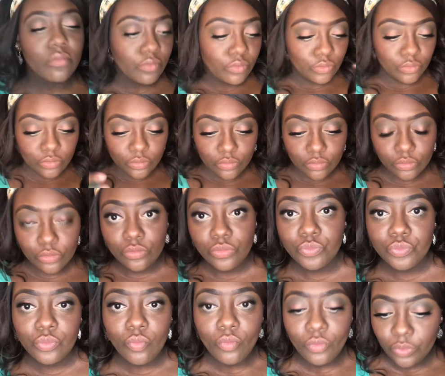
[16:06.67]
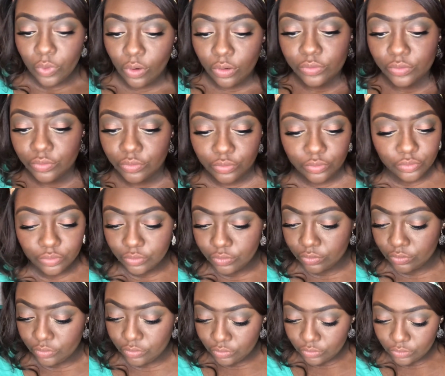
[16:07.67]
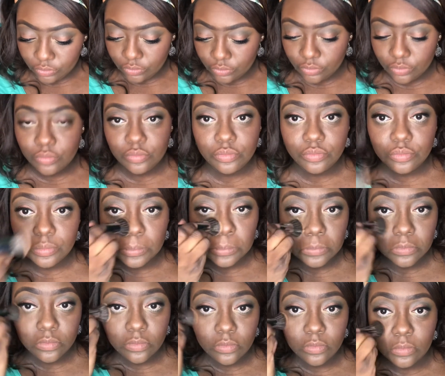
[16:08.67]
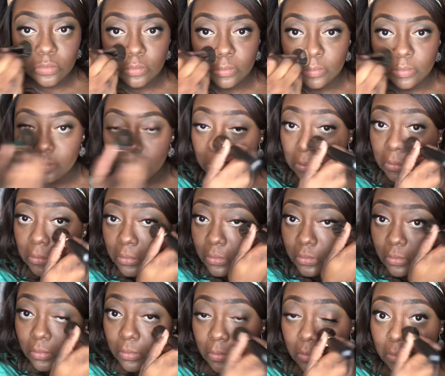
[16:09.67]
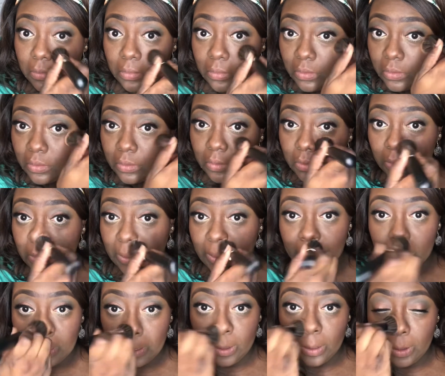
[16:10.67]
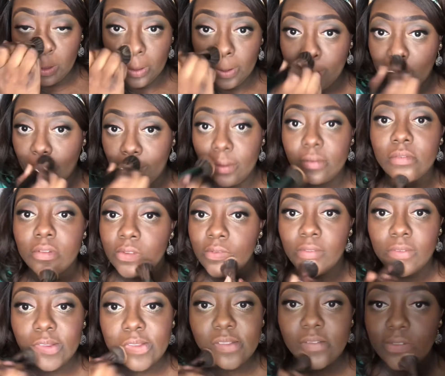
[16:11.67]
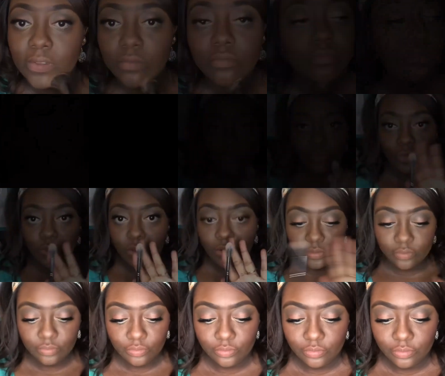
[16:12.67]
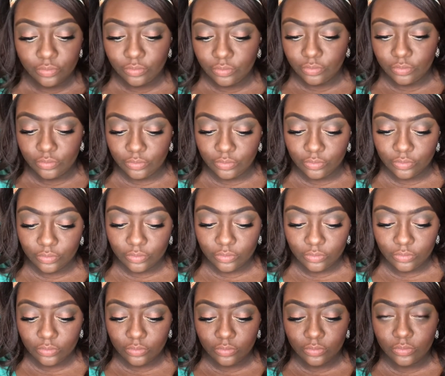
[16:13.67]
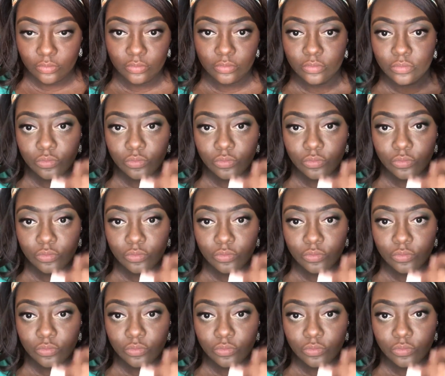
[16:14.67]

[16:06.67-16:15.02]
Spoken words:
going to use it as a highlight, but first I wanted to set my face with our setting spray, and I'm working that in with our buffer